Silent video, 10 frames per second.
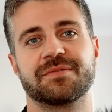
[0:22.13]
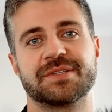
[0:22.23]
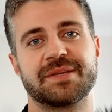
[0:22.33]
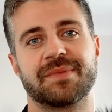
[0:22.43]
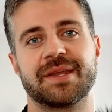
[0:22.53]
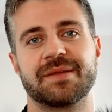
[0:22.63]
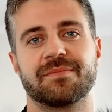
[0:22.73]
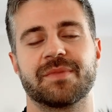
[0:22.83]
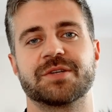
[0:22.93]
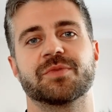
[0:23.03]
obviously made
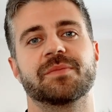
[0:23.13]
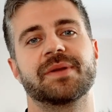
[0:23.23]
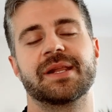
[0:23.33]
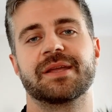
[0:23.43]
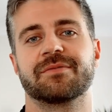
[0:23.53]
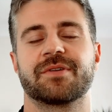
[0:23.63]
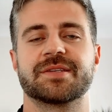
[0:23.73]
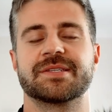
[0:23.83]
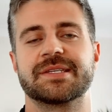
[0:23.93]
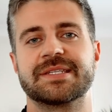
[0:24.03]
it much more appealing for
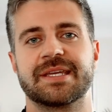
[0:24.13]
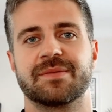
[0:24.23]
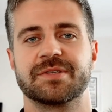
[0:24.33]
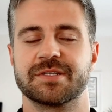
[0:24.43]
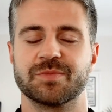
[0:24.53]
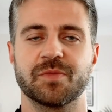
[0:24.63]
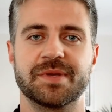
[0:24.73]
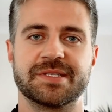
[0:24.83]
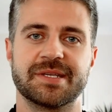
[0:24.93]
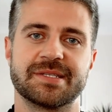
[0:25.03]
us as a team, as a small
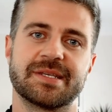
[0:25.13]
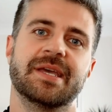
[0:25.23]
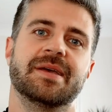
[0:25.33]
business.